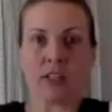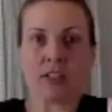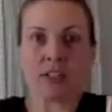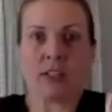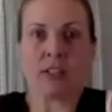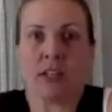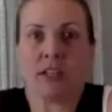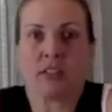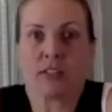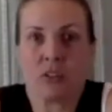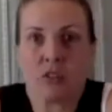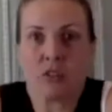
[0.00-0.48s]

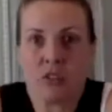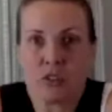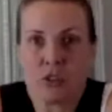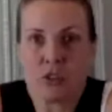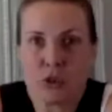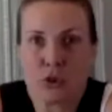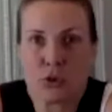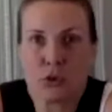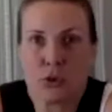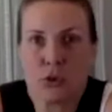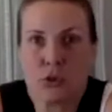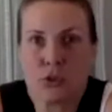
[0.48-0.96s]
Yeah, so the
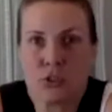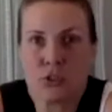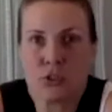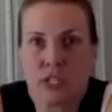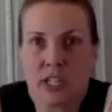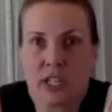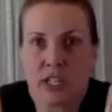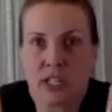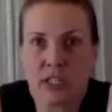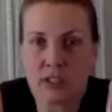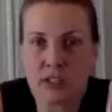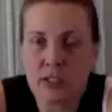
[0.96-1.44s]
shoulders, they
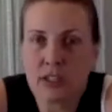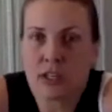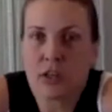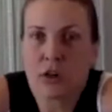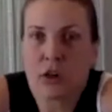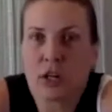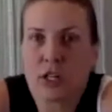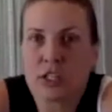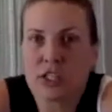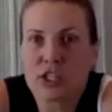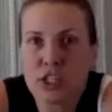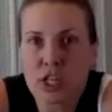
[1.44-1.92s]
kind of like
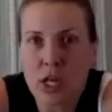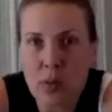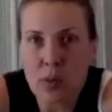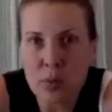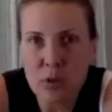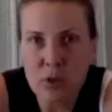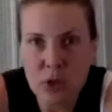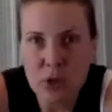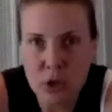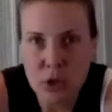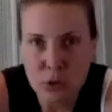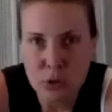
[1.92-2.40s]
crunch up
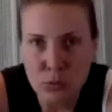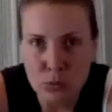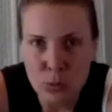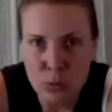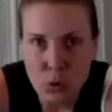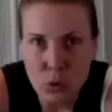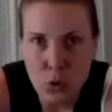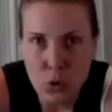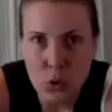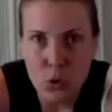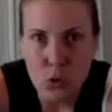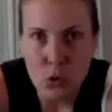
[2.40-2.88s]
and you're gonna
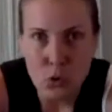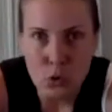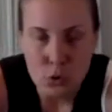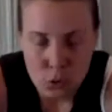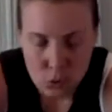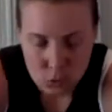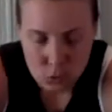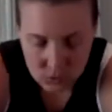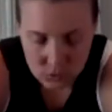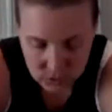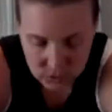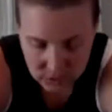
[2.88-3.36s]
roll
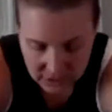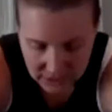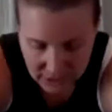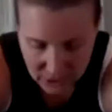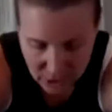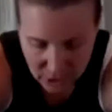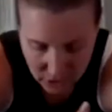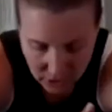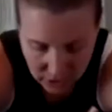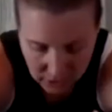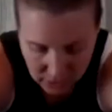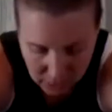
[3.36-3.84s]
over like
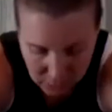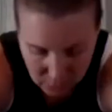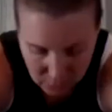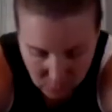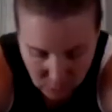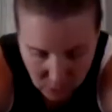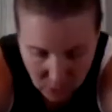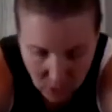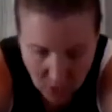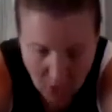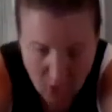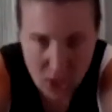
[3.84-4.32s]
you're hugging a
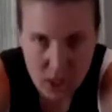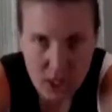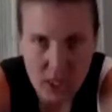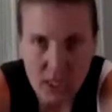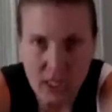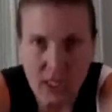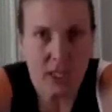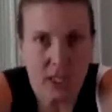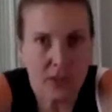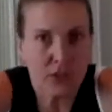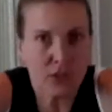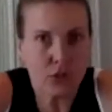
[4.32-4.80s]
ball,
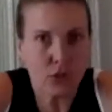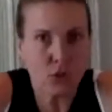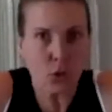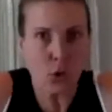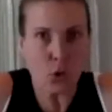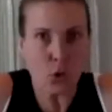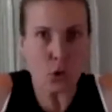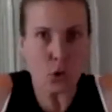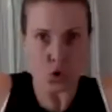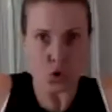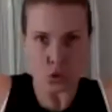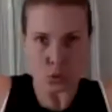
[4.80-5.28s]
and then you
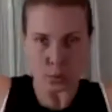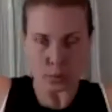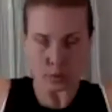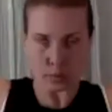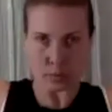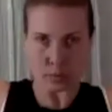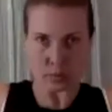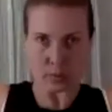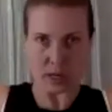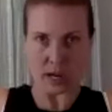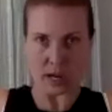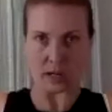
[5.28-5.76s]

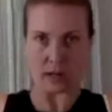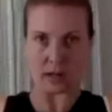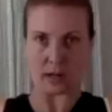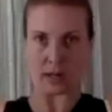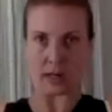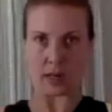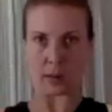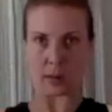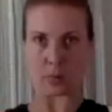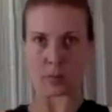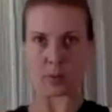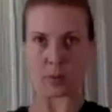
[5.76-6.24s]
open back
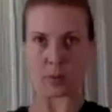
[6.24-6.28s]
up.